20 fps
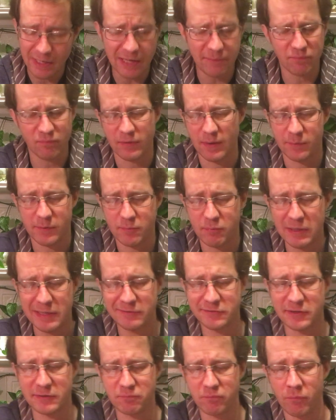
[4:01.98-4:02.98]
Yeah, I'm
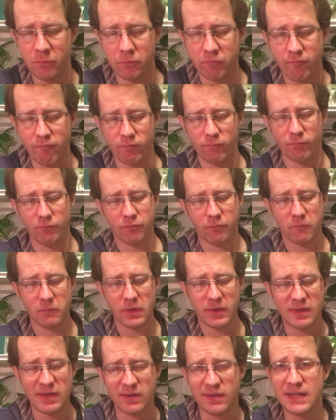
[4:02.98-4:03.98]
surprised that
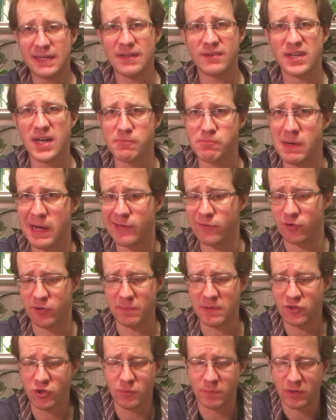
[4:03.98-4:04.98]
the acidity's not
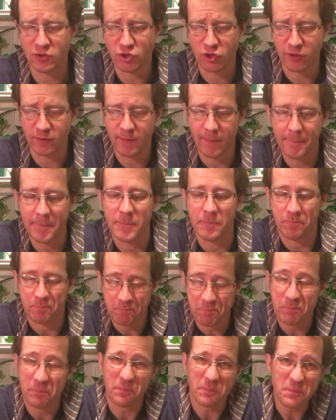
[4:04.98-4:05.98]
bothering me too much. It
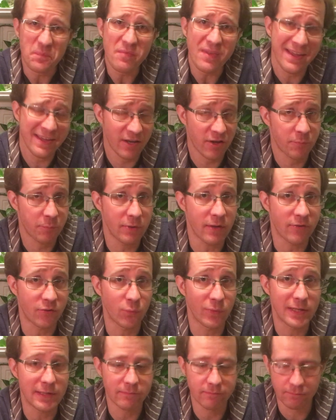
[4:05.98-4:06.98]
is pretty
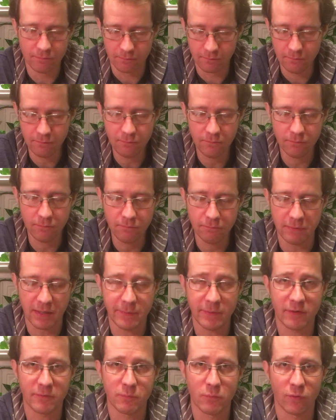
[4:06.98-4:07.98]
sweet.
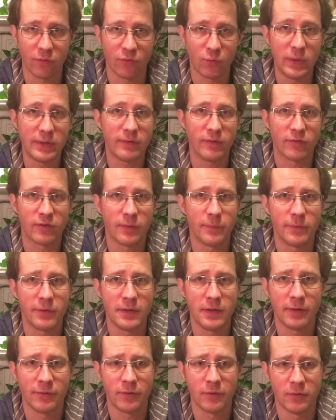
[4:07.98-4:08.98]
Maybe it's more sweet than some of
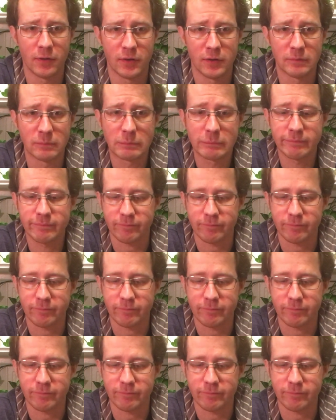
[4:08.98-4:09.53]
the other